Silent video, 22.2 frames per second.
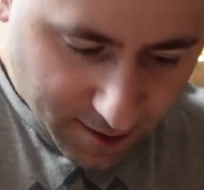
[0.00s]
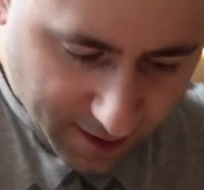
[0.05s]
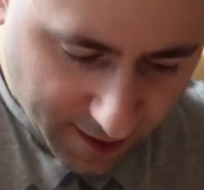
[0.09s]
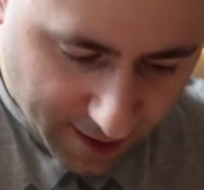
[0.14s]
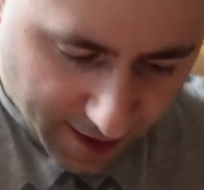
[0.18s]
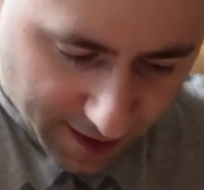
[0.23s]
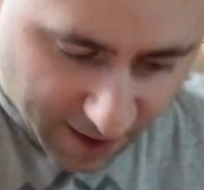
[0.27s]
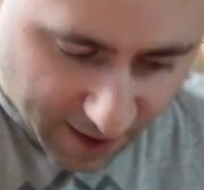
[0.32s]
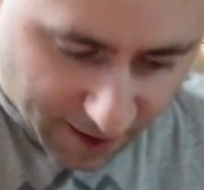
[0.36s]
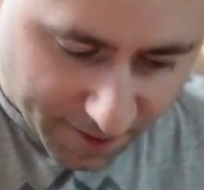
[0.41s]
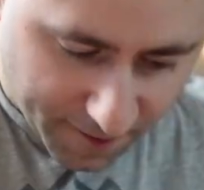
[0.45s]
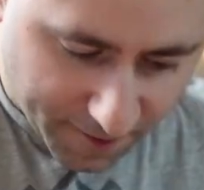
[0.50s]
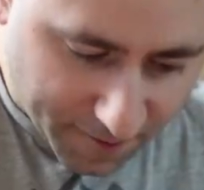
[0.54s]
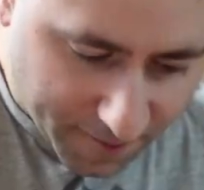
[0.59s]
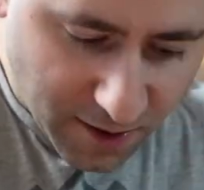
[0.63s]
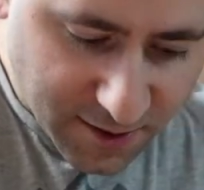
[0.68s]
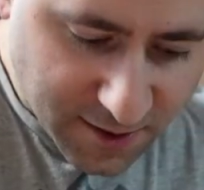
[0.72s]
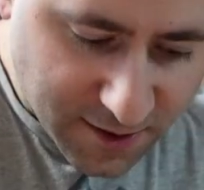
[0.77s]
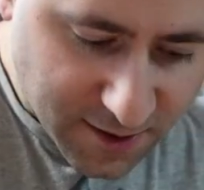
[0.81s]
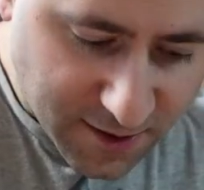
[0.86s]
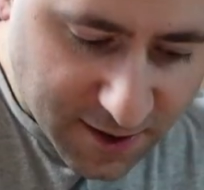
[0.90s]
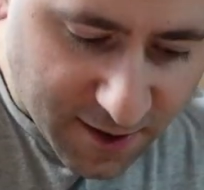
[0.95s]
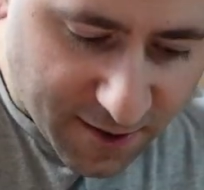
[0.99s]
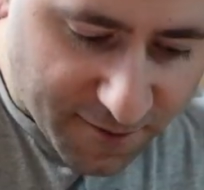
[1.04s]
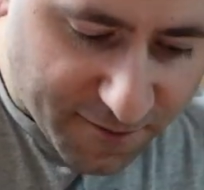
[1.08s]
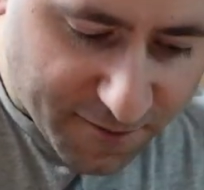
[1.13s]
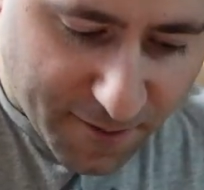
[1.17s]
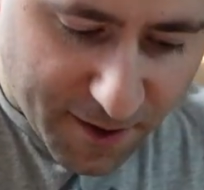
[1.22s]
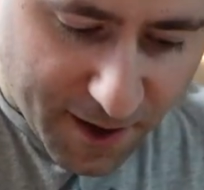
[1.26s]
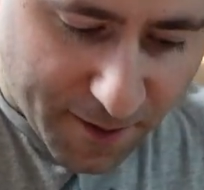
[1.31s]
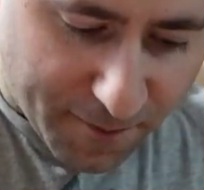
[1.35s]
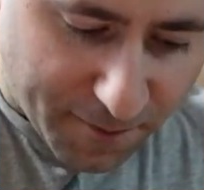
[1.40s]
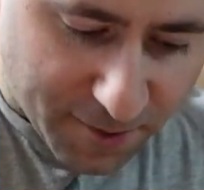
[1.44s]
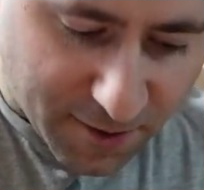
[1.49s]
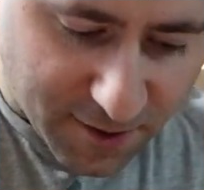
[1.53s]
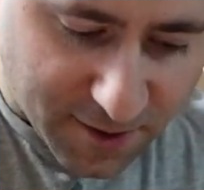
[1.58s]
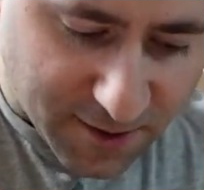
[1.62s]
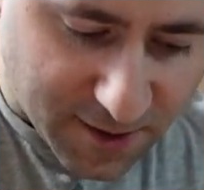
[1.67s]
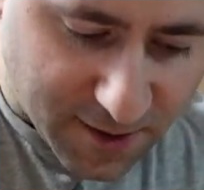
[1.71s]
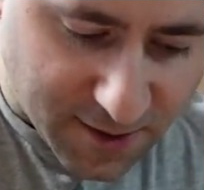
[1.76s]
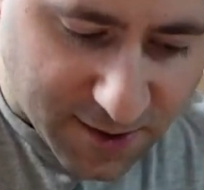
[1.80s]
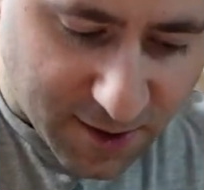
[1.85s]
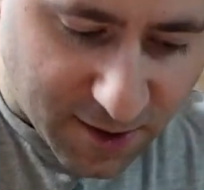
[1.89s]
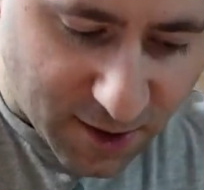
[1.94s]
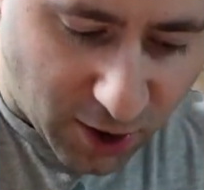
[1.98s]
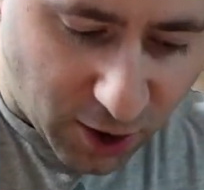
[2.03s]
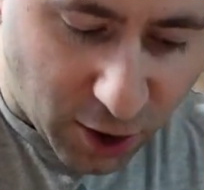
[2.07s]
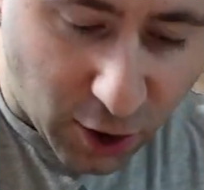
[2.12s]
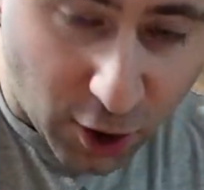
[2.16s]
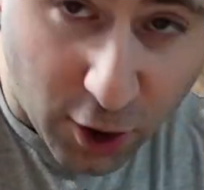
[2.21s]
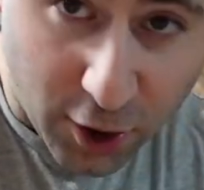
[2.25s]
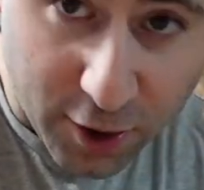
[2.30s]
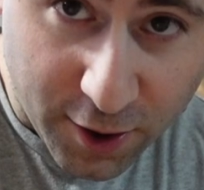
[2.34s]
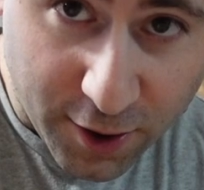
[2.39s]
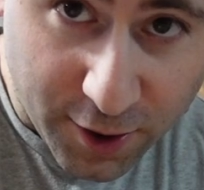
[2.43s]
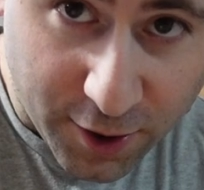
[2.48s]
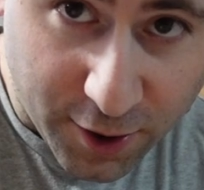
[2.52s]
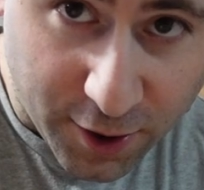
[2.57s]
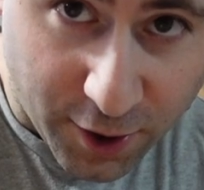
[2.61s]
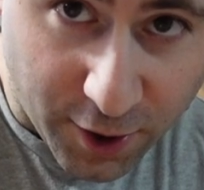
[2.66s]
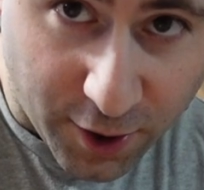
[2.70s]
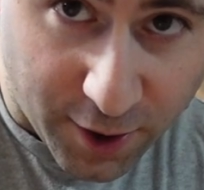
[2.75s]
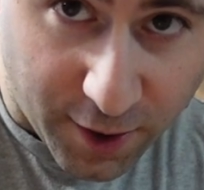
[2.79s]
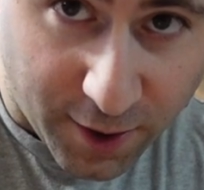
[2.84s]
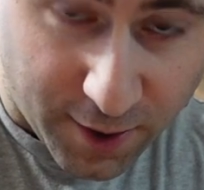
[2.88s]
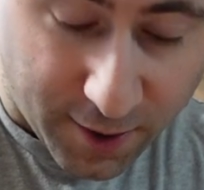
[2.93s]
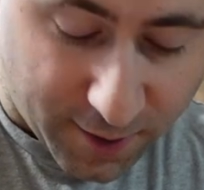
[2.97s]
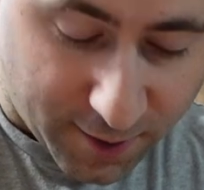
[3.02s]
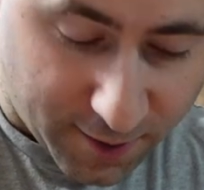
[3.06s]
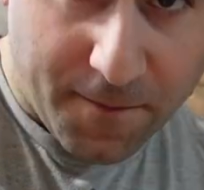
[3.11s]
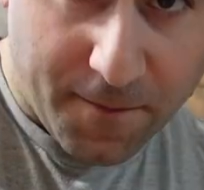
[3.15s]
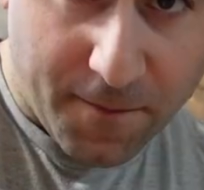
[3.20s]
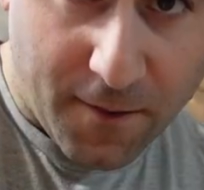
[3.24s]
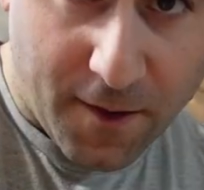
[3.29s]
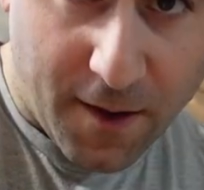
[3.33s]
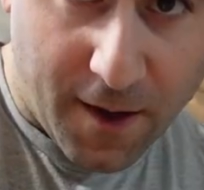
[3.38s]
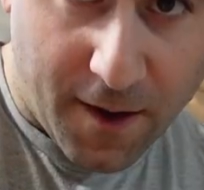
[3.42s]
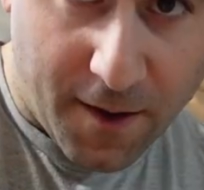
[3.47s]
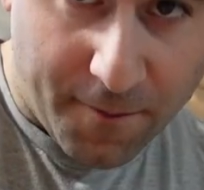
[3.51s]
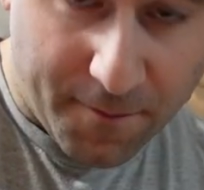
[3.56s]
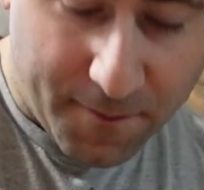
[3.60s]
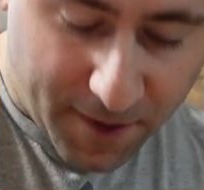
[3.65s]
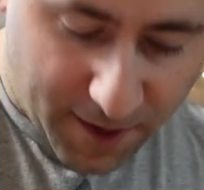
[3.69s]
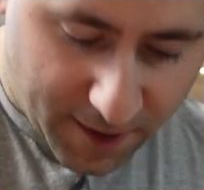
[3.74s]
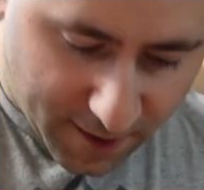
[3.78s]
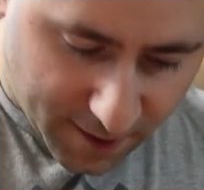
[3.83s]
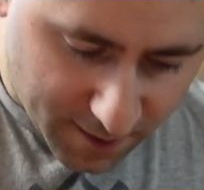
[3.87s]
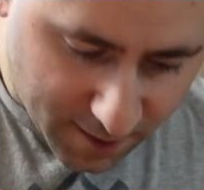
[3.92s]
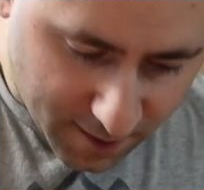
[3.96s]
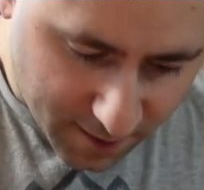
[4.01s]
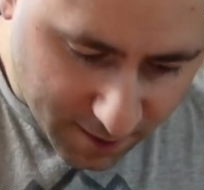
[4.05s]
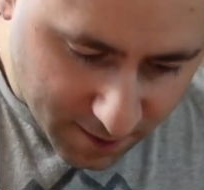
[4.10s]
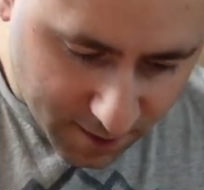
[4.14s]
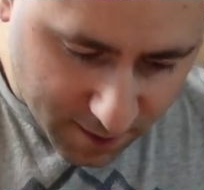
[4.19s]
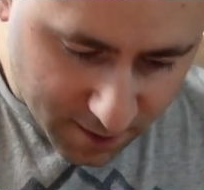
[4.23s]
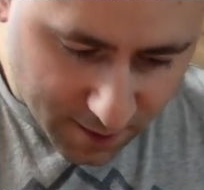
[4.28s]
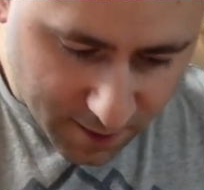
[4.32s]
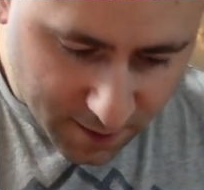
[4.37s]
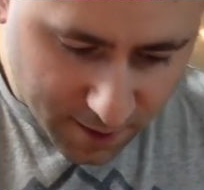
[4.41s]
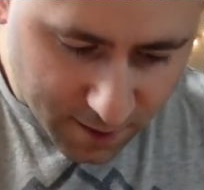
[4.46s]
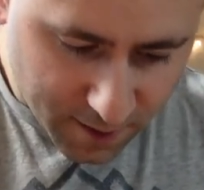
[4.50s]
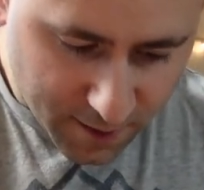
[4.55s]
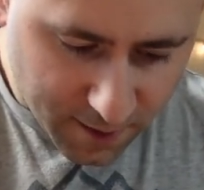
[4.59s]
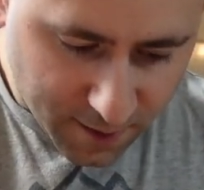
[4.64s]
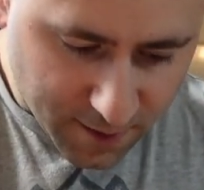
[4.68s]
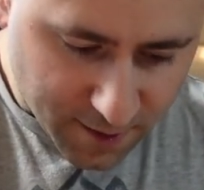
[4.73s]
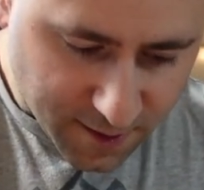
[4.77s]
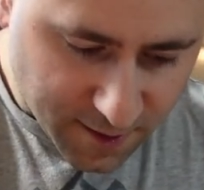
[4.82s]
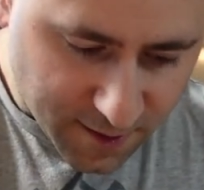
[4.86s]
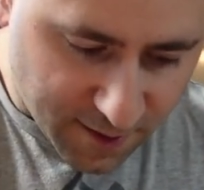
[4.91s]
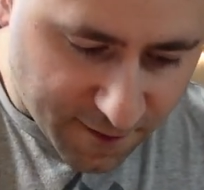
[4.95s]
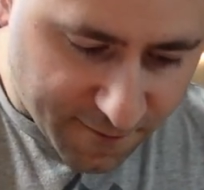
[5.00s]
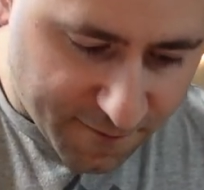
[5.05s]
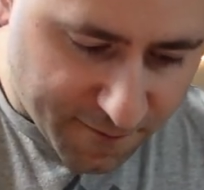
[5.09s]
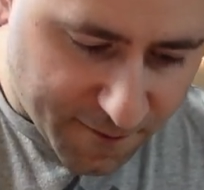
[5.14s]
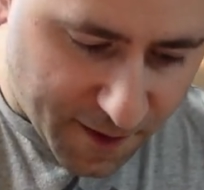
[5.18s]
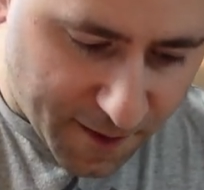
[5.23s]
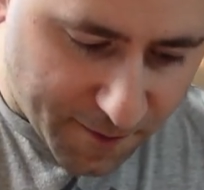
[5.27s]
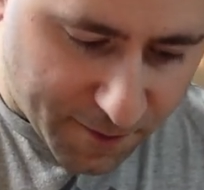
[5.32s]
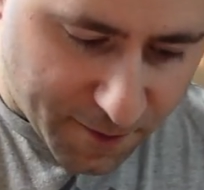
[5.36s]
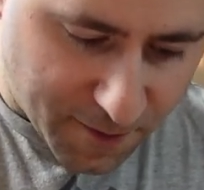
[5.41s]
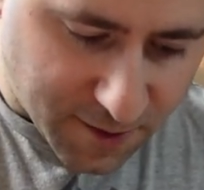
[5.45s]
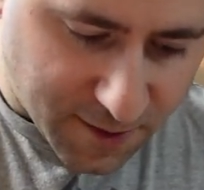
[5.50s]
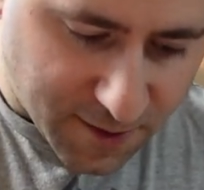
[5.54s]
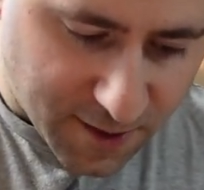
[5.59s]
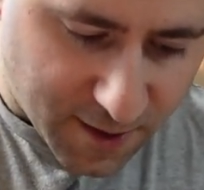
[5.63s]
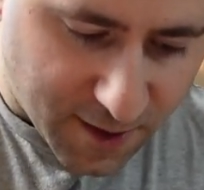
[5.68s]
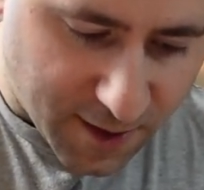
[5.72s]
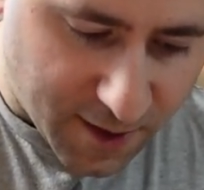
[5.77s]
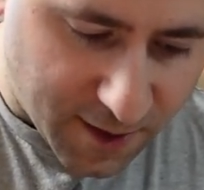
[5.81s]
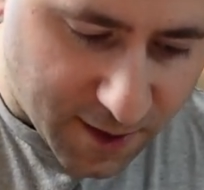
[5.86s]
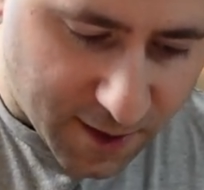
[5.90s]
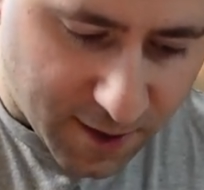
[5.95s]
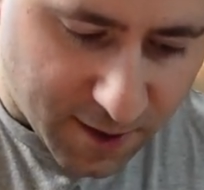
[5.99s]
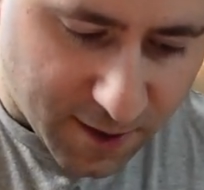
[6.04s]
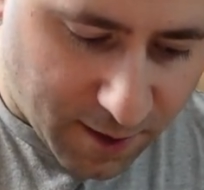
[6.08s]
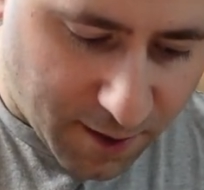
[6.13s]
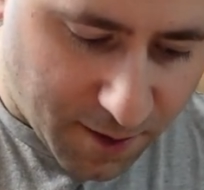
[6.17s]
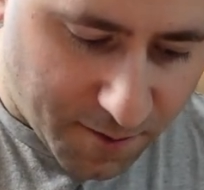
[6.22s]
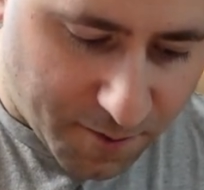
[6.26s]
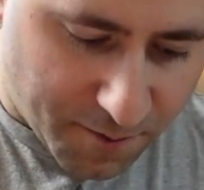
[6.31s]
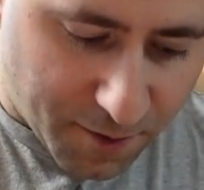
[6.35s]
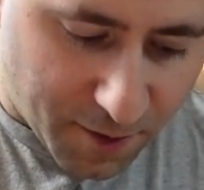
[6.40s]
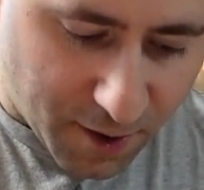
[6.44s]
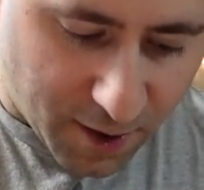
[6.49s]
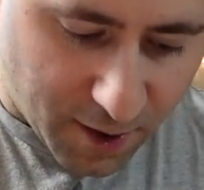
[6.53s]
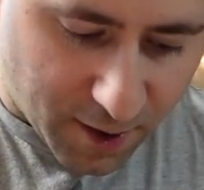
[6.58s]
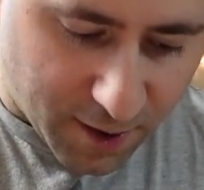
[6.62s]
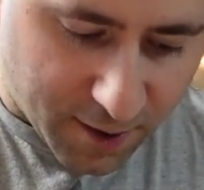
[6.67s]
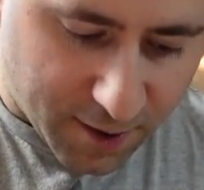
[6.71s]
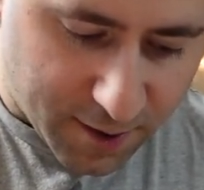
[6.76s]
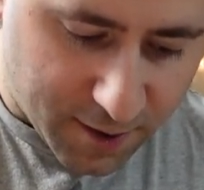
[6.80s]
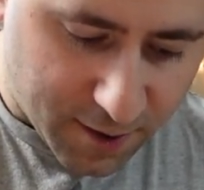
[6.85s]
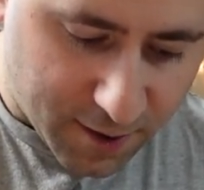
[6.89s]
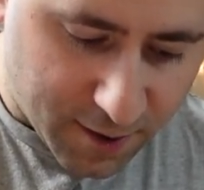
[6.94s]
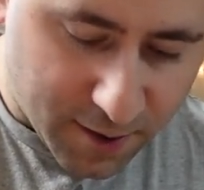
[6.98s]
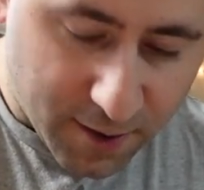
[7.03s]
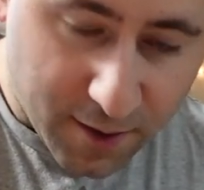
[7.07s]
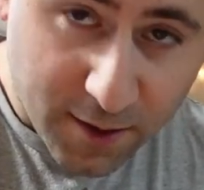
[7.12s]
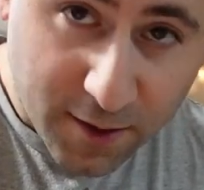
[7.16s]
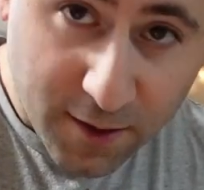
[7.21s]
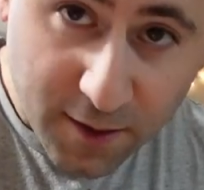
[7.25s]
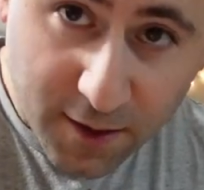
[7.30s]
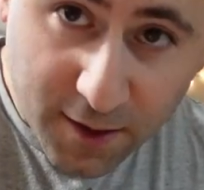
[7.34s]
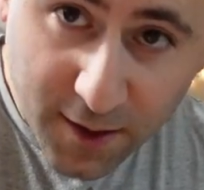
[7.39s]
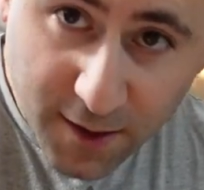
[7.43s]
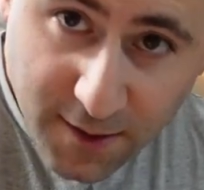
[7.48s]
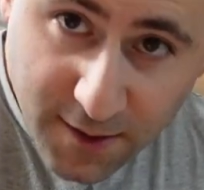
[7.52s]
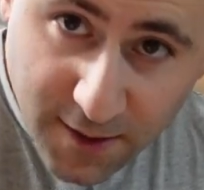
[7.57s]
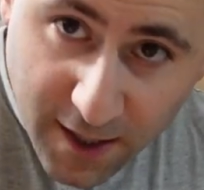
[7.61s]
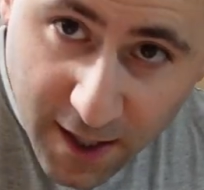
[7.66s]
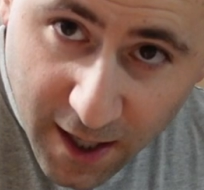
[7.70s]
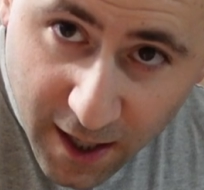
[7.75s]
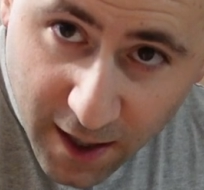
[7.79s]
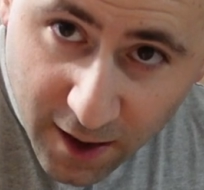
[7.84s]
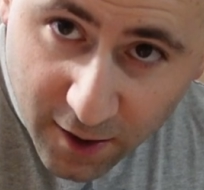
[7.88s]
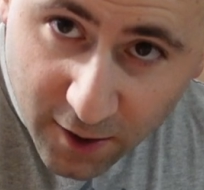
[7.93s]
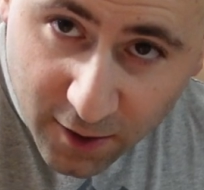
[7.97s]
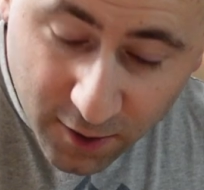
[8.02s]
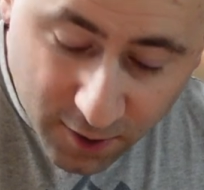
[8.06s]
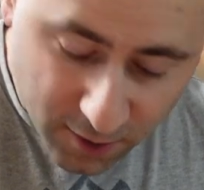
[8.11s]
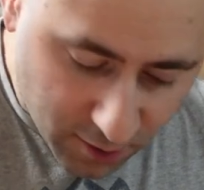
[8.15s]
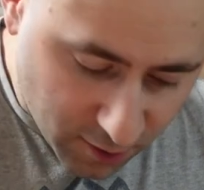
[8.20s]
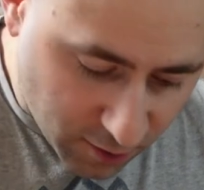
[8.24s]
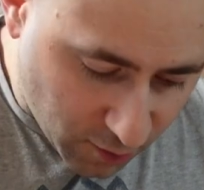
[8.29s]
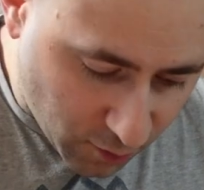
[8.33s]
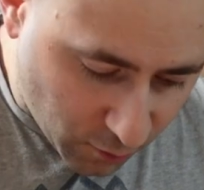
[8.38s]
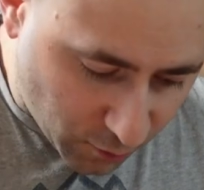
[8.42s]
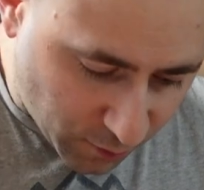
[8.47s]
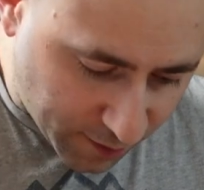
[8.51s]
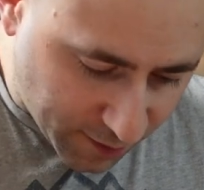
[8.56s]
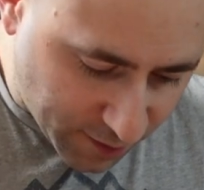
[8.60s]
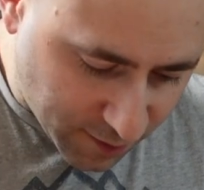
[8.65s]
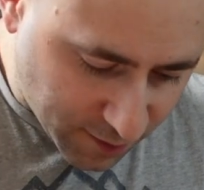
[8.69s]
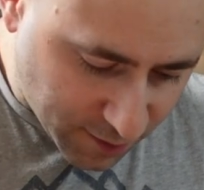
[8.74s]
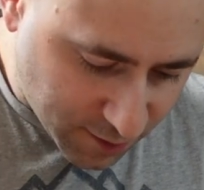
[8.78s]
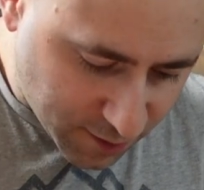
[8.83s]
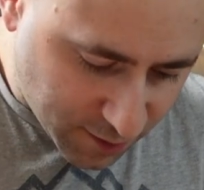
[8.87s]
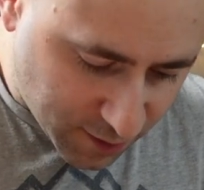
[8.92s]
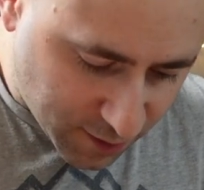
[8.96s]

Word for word: that stuffed peppers doesn't look good. I'm making stuffed peppers tonight. The Burke does not want